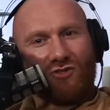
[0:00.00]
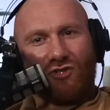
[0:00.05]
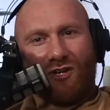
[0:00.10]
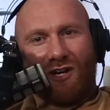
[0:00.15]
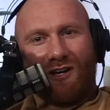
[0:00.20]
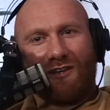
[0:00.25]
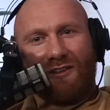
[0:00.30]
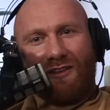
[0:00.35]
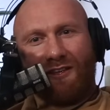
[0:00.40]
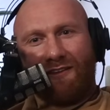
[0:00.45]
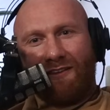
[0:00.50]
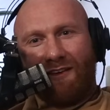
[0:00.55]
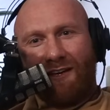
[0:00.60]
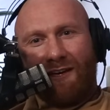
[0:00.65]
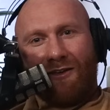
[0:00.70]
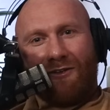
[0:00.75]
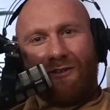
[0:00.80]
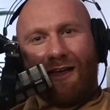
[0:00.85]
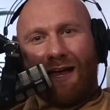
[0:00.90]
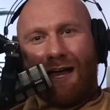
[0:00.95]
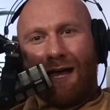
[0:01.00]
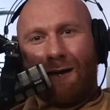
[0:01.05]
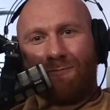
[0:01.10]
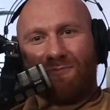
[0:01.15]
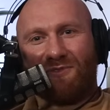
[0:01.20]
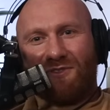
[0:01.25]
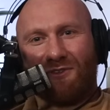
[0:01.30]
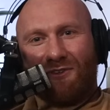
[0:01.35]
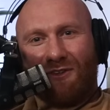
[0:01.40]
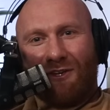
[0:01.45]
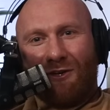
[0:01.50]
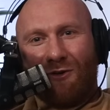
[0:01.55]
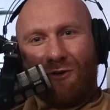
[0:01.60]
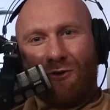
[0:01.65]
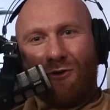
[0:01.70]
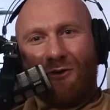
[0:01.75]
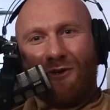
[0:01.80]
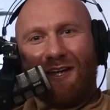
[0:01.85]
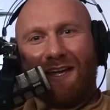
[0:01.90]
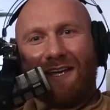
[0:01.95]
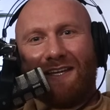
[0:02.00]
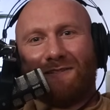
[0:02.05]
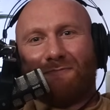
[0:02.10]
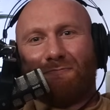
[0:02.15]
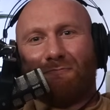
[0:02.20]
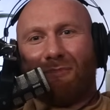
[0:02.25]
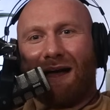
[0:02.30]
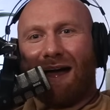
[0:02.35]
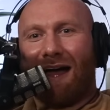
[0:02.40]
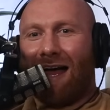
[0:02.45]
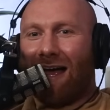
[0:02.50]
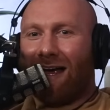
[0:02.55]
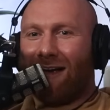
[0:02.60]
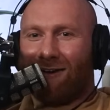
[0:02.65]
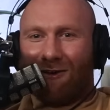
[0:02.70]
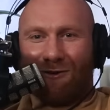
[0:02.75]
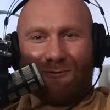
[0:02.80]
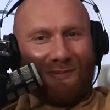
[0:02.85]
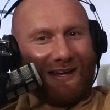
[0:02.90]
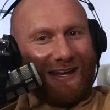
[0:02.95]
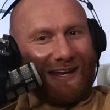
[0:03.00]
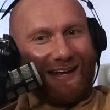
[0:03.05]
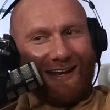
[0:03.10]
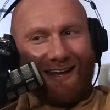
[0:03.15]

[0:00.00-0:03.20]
Chuck Liddell, absolutely. Who is banger, mate.